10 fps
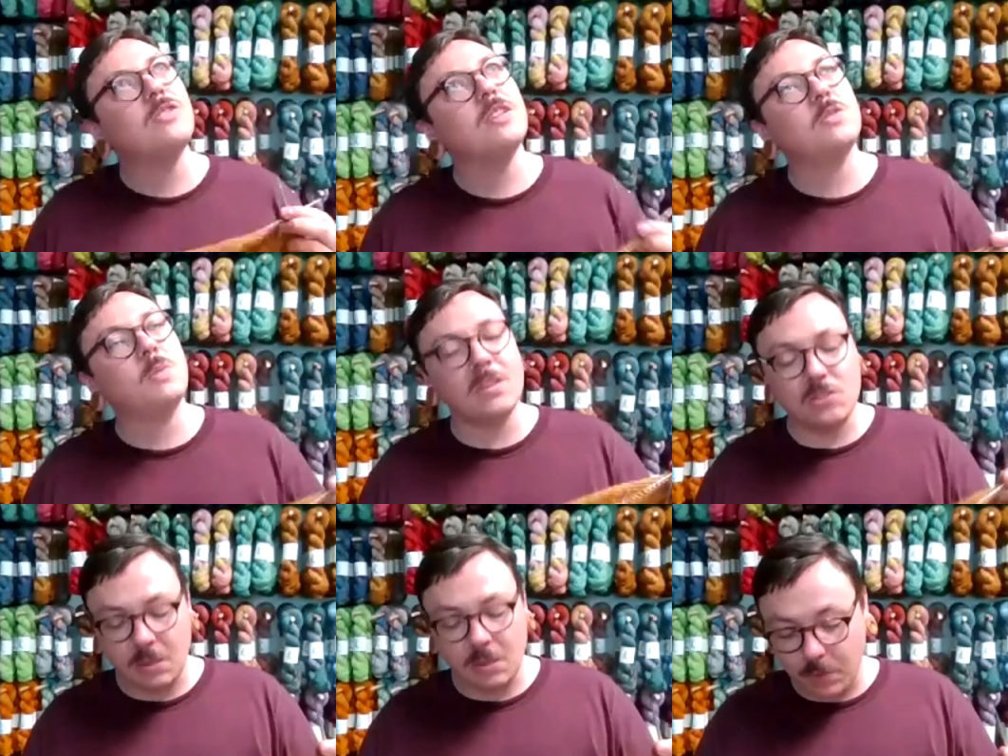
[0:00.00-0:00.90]
a Swedish
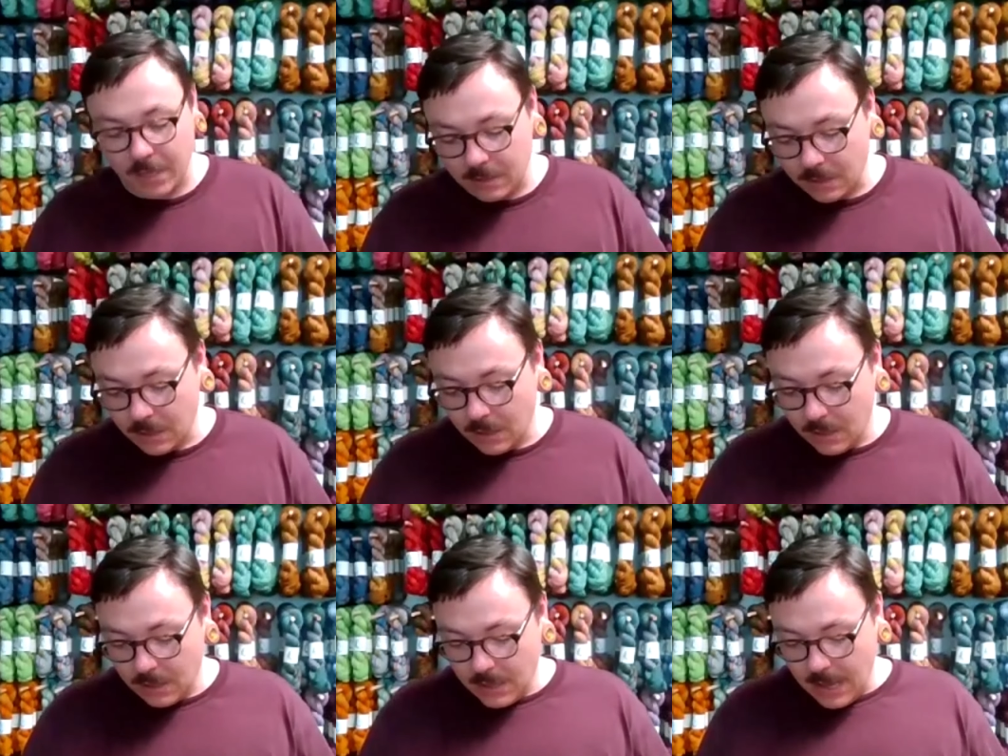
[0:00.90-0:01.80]
sheep breed,
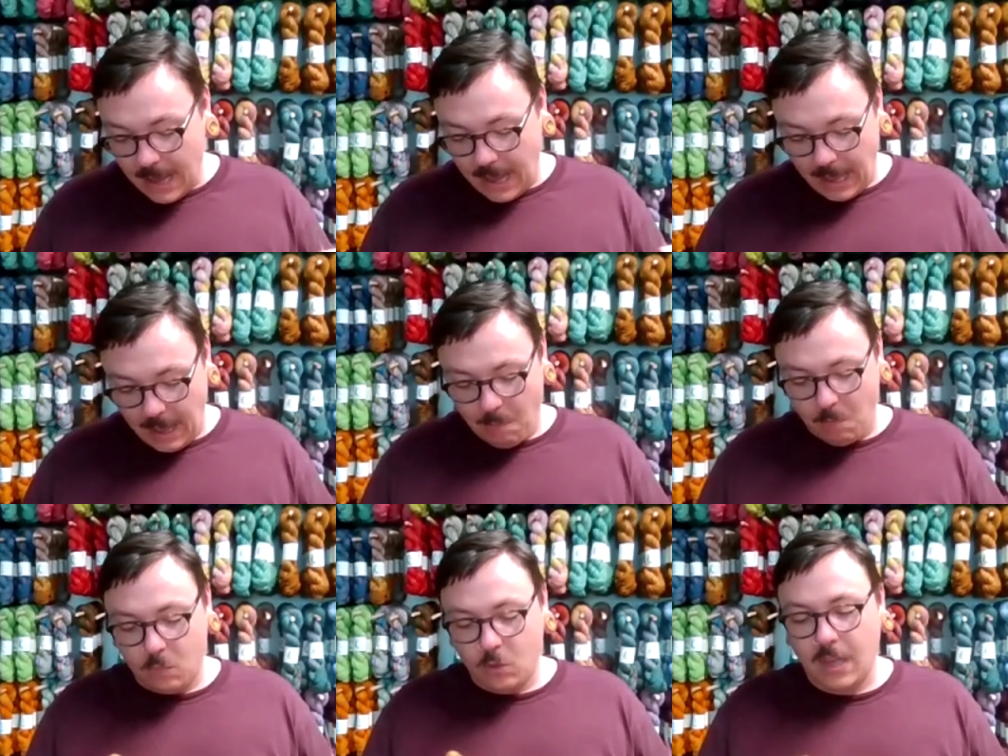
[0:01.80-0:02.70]

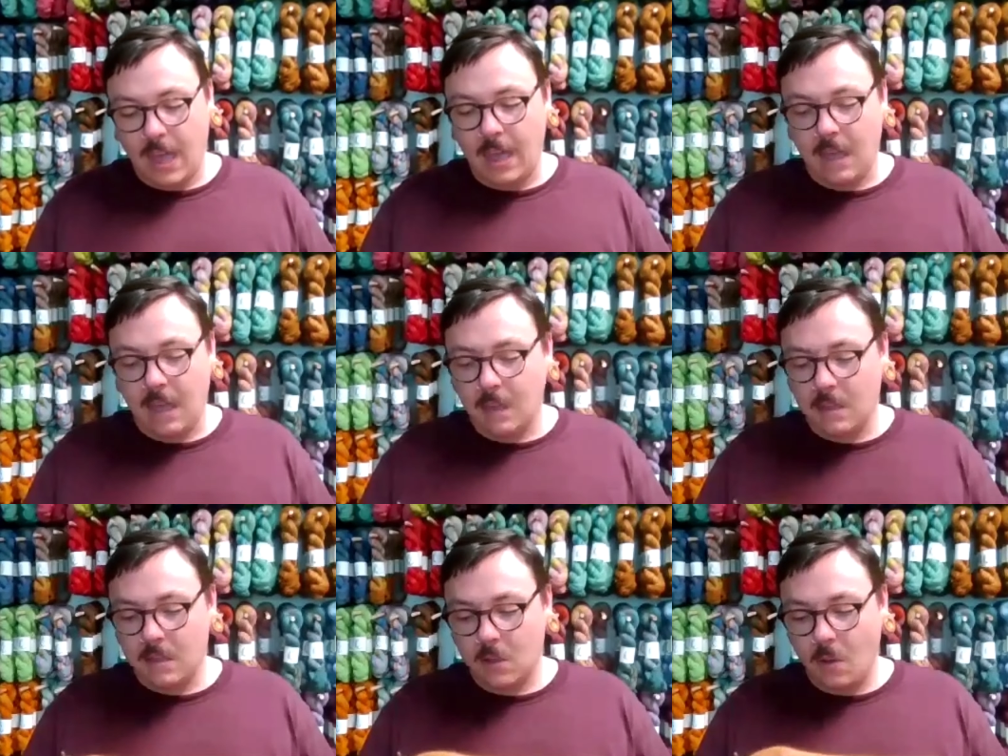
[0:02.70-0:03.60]
you get
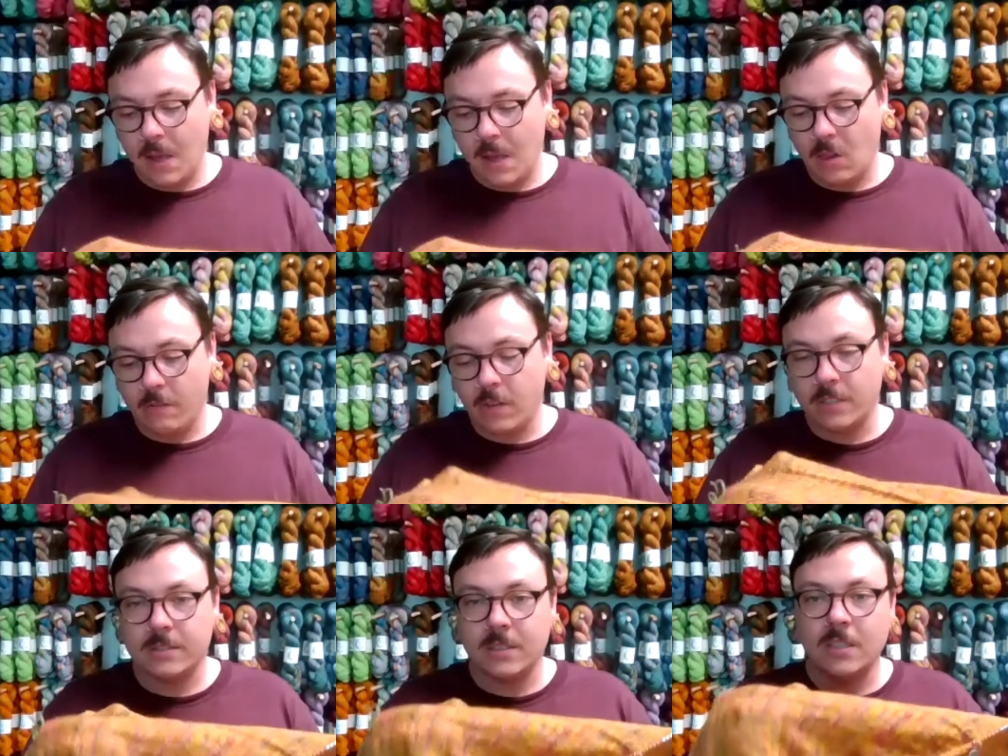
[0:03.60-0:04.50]
quite a lot of
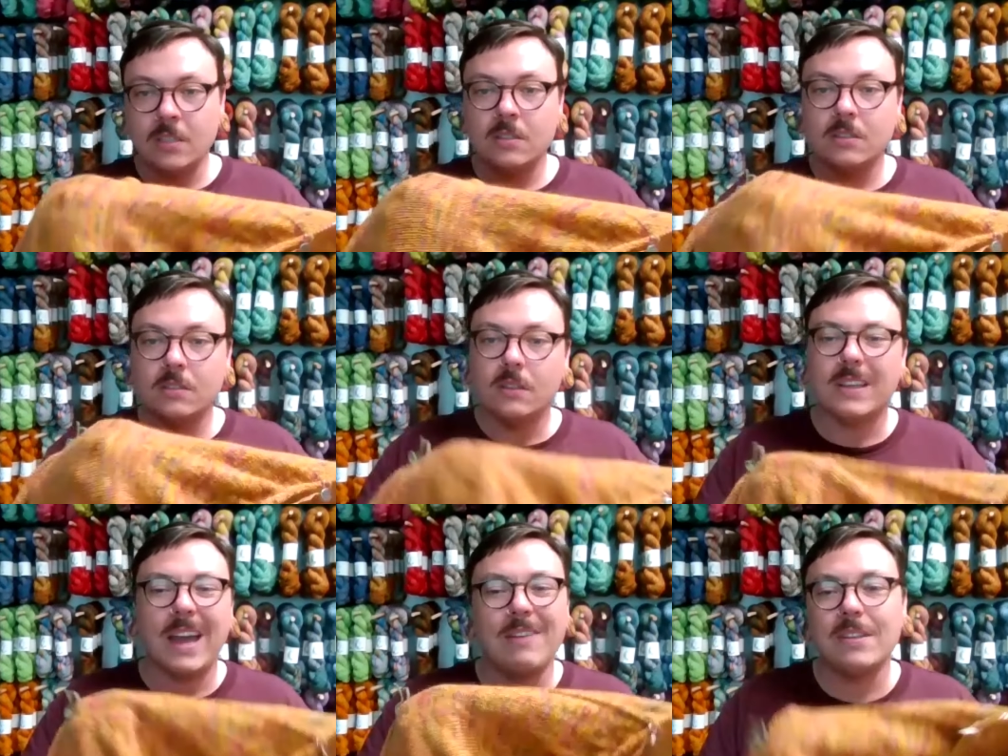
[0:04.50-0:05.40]
luster. You
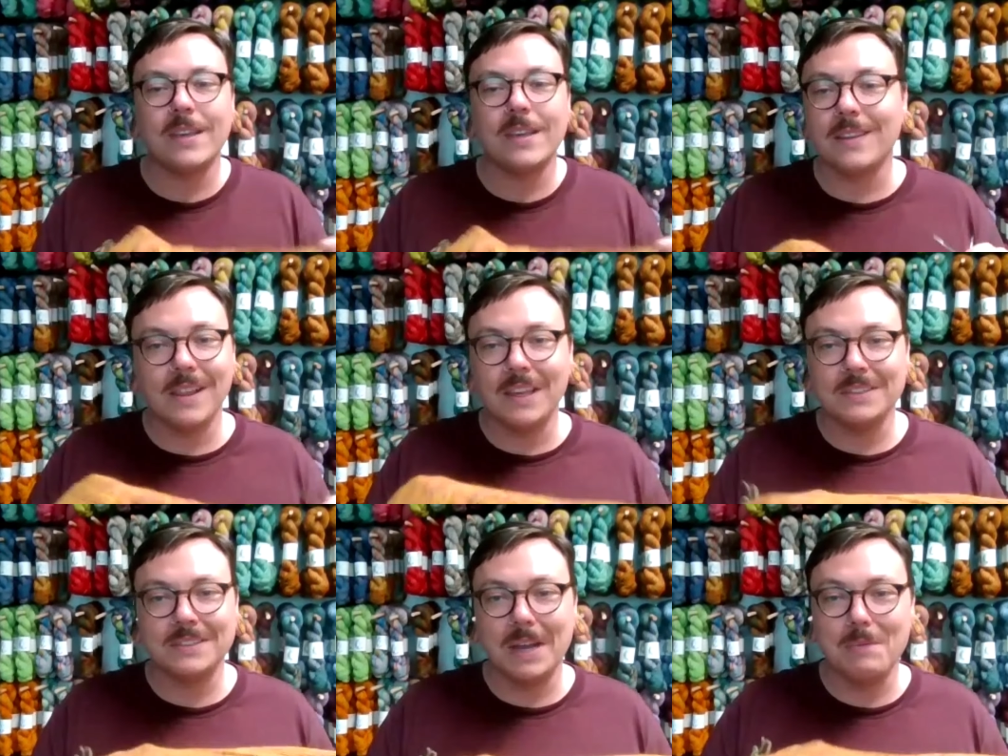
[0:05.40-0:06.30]
can't really see it in this lighting's
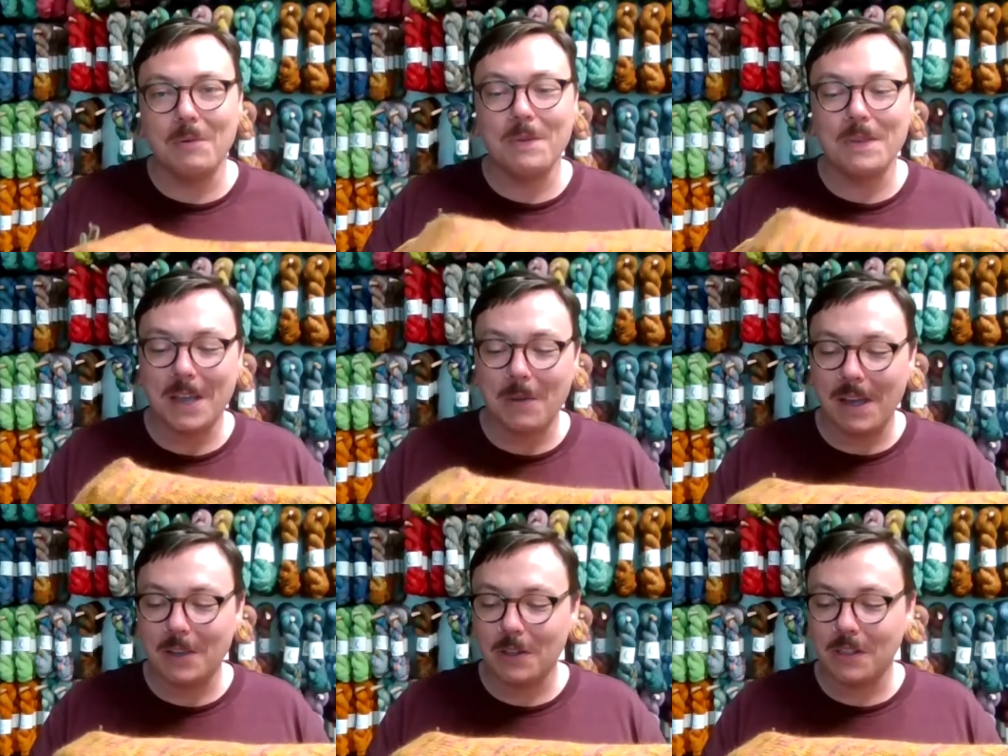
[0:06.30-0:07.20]
terrible, but you get quite
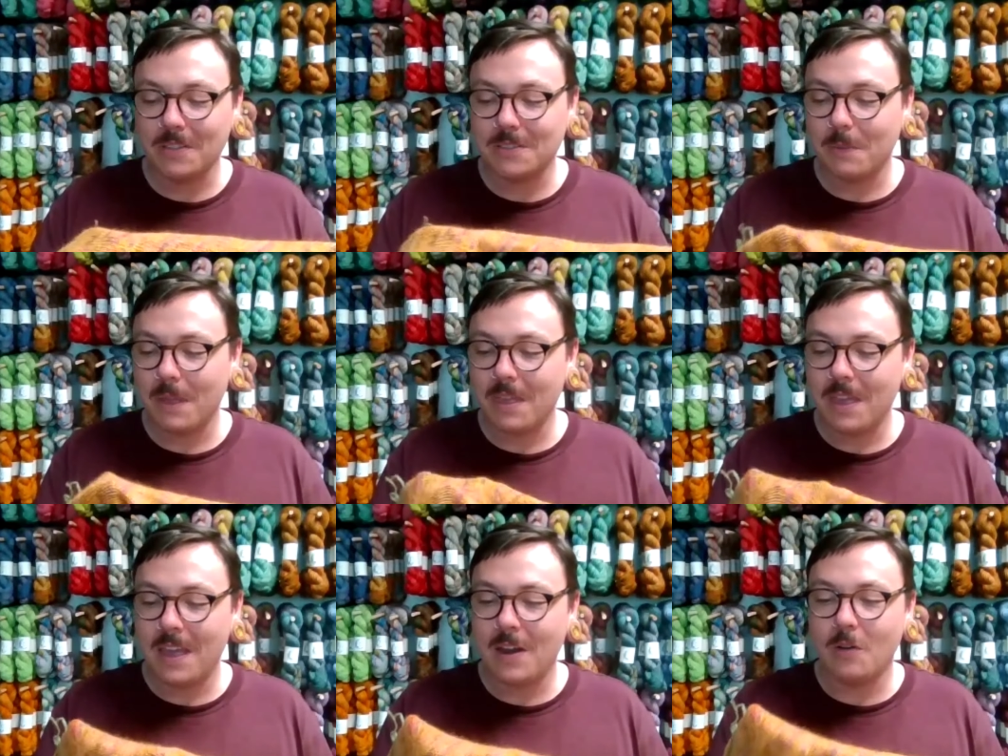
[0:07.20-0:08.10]
a good luster with
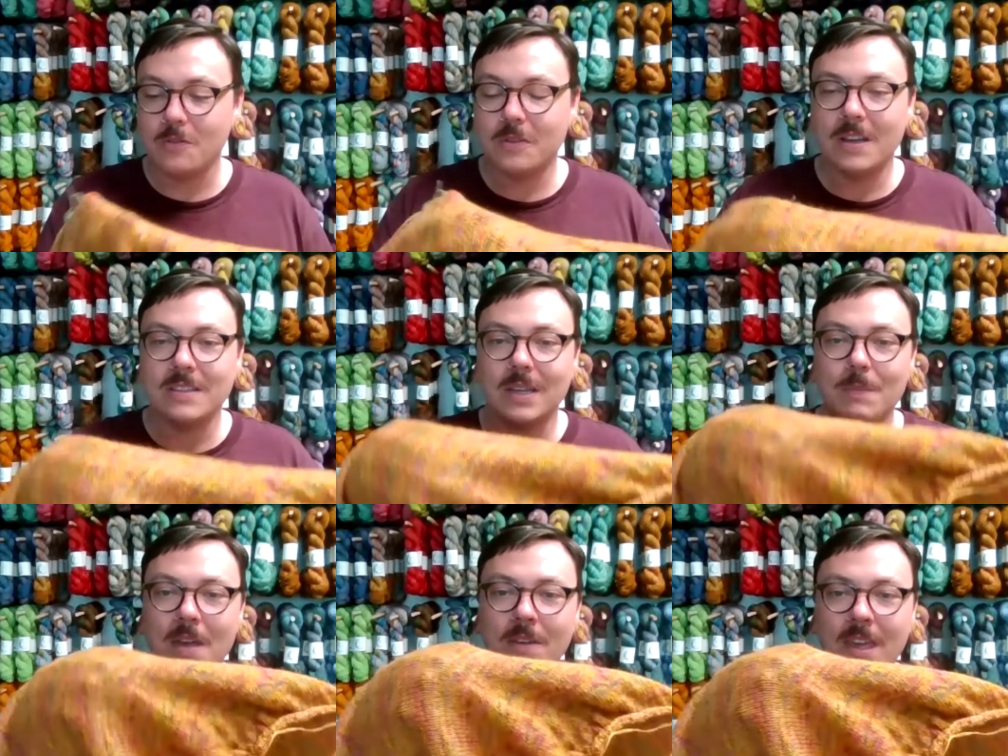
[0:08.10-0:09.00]
it, and it also has like a
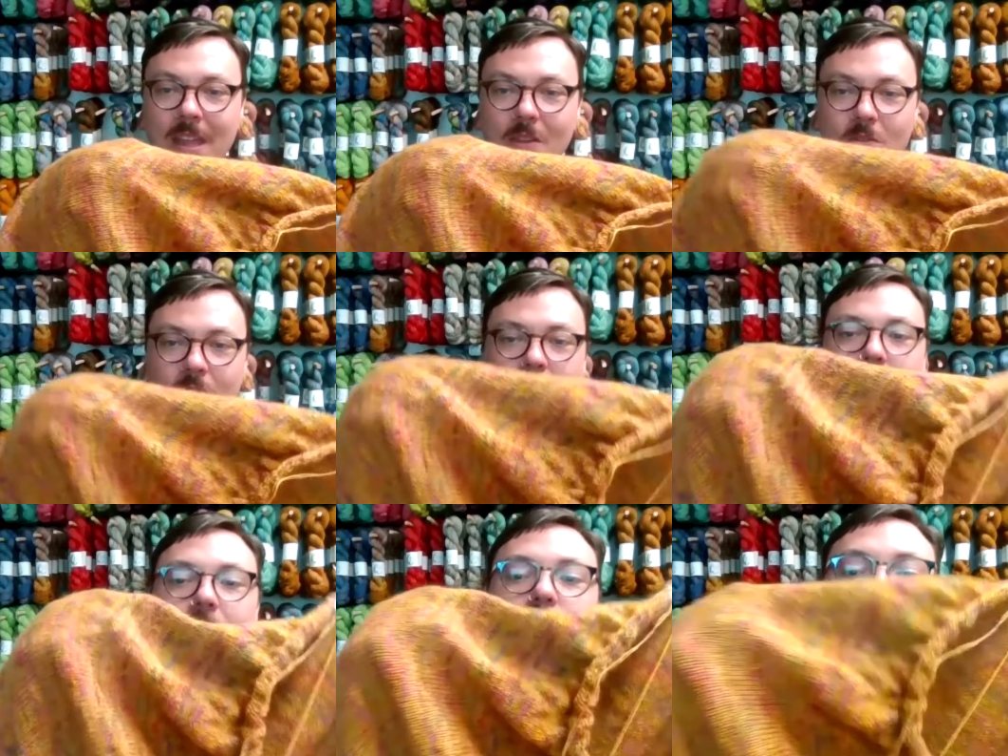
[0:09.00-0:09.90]
bit of a halo.
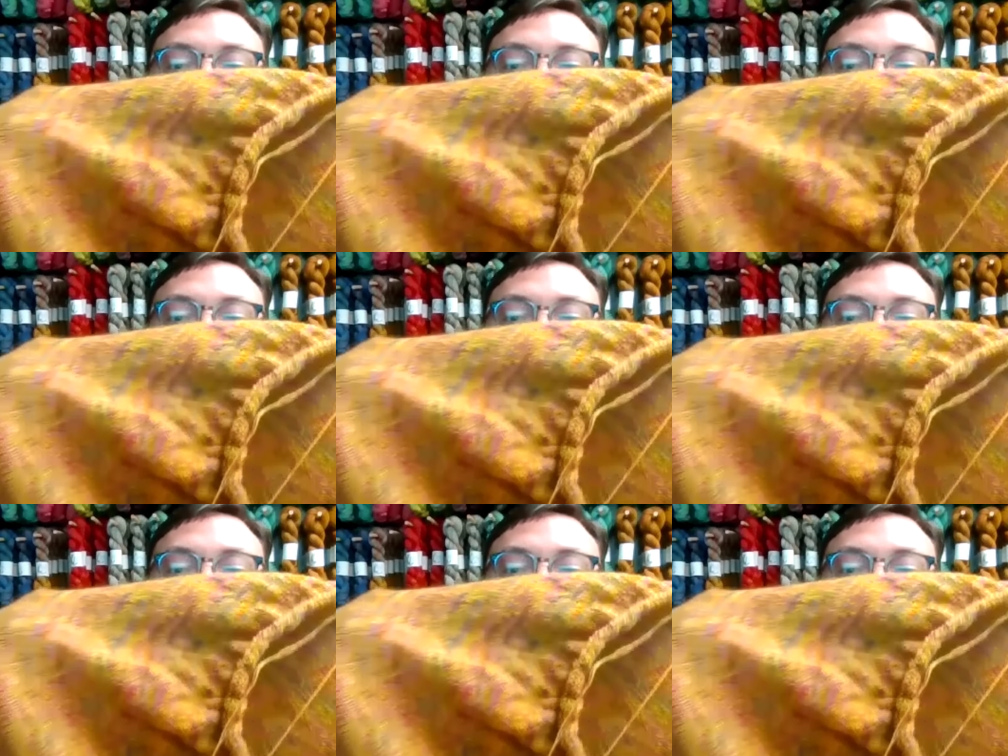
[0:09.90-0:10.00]
So it's not